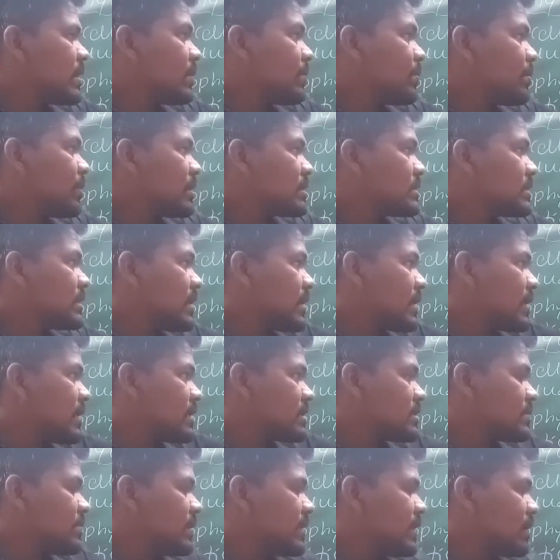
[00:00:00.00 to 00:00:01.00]
reproduction
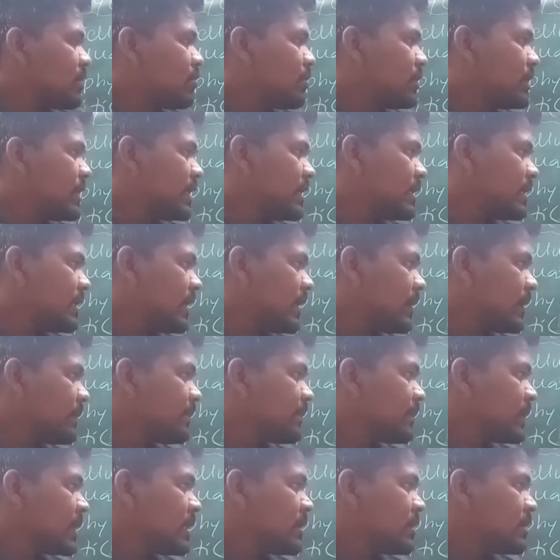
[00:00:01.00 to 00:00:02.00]
occurs by the conidia.